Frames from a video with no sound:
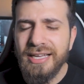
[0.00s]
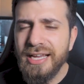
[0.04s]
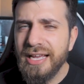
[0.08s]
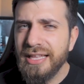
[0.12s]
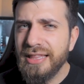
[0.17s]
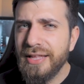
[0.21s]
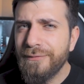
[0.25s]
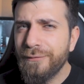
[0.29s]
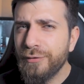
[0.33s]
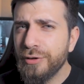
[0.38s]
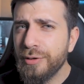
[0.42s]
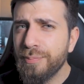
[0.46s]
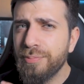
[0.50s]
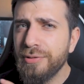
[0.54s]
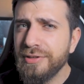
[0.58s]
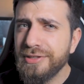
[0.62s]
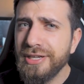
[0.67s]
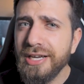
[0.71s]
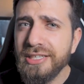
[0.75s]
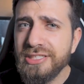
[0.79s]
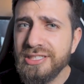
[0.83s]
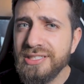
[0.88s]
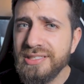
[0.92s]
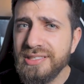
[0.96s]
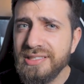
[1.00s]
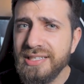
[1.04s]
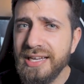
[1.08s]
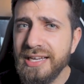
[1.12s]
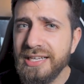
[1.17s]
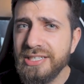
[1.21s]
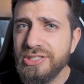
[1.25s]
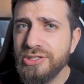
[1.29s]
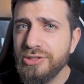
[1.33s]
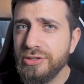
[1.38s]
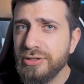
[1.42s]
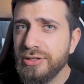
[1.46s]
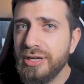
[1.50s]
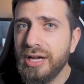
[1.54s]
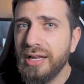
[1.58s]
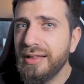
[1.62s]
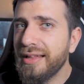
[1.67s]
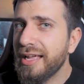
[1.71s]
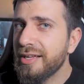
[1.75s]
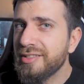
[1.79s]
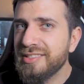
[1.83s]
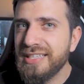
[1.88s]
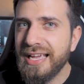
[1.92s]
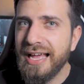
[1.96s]
And then for the production stage, you're not
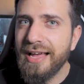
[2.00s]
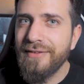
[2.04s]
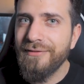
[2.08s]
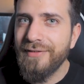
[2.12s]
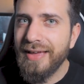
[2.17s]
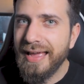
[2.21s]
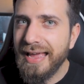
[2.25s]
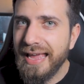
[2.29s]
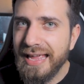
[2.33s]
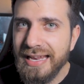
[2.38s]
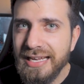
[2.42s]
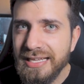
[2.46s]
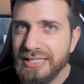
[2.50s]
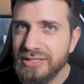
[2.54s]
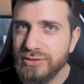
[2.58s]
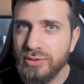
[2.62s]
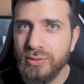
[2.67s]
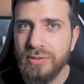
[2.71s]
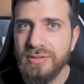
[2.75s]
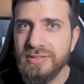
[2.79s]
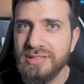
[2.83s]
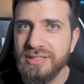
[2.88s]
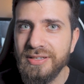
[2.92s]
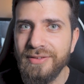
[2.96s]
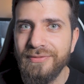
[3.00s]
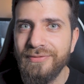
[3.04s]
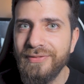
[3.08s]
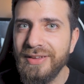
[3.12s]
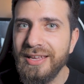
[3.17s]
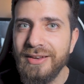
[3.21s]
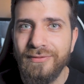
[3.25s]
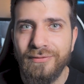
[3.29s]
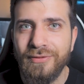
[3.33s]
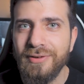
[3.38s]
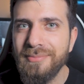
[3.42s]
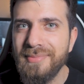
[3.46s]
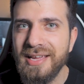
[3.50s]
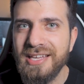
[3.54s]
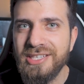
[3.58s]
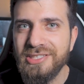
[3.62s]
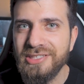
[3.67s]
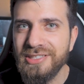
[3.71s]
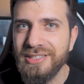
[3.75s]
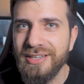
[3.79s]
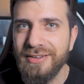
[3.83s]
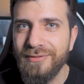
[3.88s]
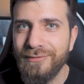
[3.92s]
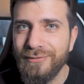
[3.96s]
allowed to have any source of
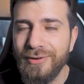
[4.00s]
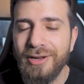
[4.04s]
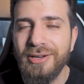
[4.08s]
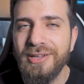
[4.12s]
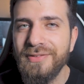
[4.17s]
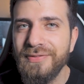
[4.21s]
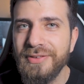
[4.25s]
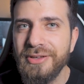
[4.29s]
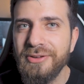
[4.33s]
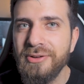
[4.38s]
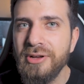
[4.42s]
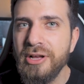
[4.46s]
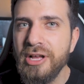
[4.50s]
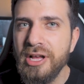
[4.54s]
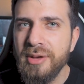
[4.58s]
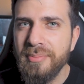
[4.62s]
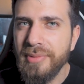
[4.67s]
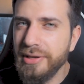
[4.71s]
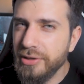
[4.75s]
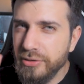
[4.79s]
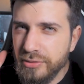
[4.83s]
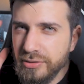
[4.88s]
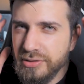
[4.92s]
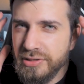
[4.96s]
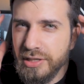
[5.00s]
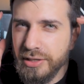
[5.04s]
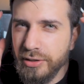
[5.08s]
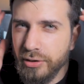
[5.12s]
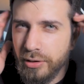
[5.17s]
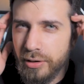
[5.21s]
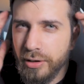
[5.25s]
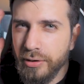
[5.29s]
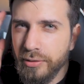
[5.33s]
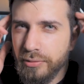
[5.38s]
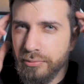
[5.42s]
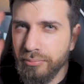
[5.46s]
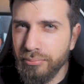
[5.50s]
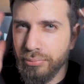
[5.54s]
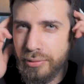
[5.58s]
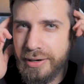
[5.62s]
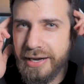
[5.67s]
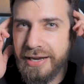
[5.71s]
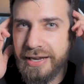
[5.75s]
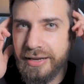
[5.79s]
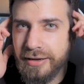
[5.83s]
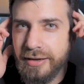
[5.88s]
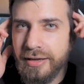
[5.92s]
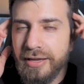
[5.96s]
information in front of you, but using your own
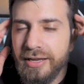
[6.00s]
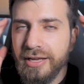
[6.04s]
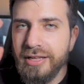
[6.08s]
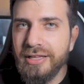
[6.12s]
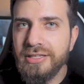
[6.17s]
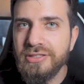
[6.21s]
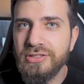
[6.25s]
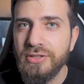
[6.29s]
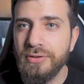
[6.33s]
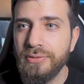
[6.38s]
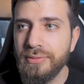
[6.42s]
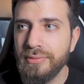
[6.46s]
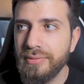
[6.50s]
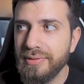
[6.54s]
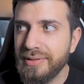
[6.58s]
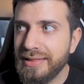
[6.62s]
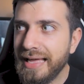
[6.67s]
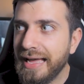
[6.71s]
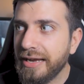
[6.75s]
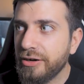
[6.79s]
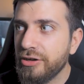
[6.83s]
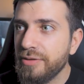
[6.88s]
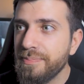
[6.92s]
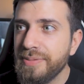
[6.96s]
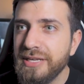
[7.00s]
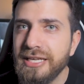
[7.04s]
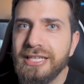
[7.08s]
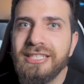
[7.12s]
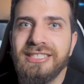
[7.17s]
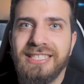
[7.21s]
brain. So that could be a